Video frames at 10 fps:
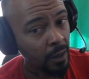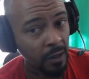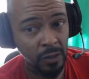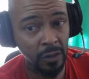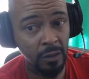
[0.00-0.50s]

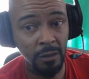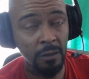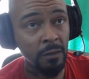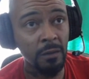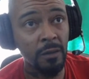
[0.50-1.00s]
So
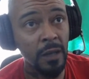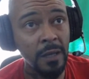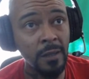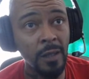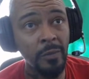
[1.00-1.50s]

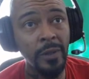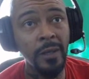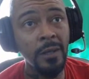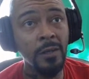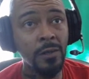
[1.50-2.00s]
it's going to be
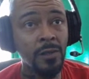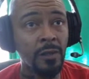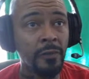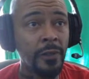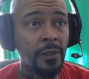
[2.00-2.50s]
easier
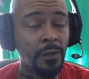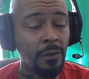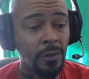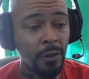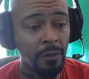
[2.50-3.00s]
software to
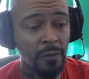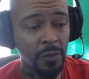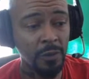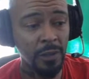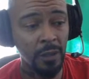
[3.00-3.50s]
use going
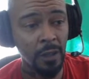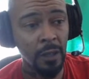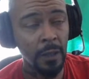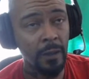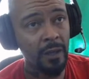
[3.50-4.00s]
forward.
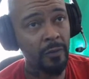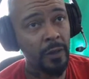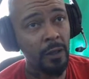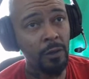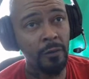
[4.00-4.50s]

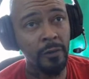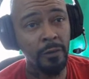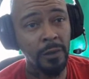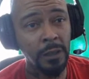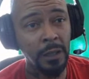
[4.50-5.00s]
Definitely looking
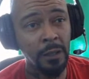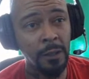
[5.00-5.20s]
forward to that.